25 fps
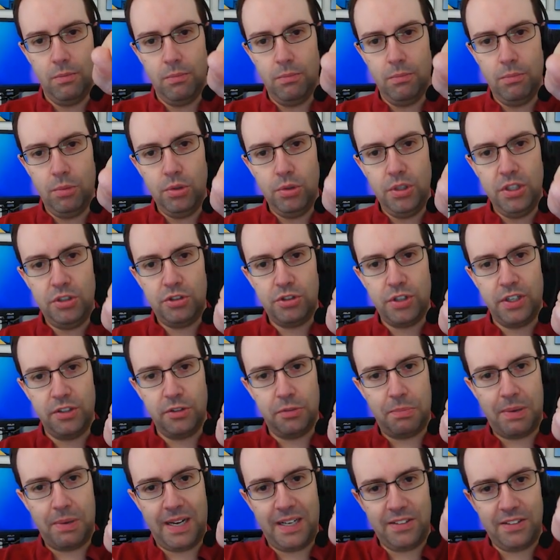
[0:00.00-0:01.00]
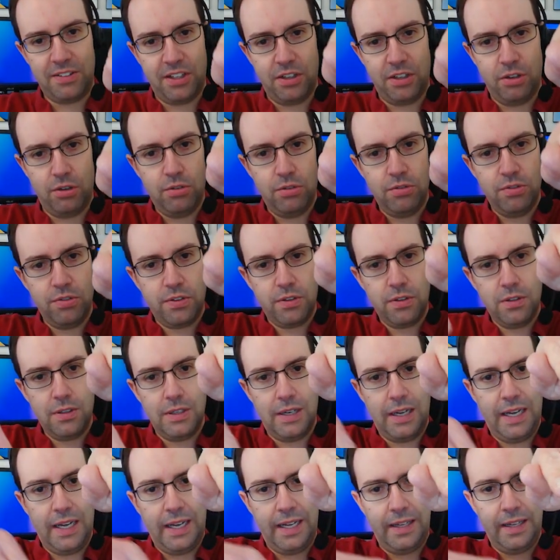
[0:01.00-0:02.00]
Moodie trains passing
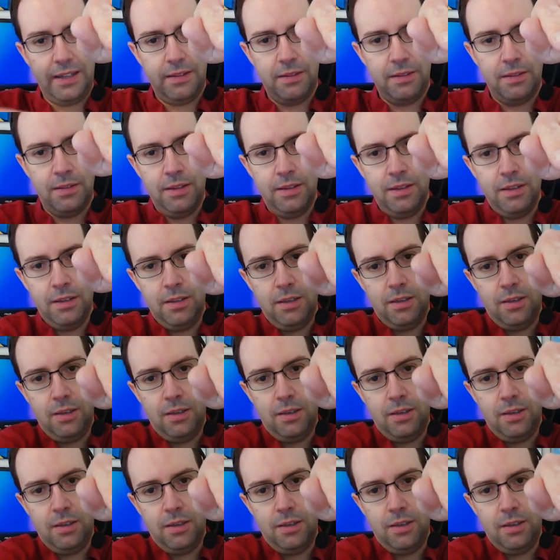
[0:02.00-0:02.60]
over and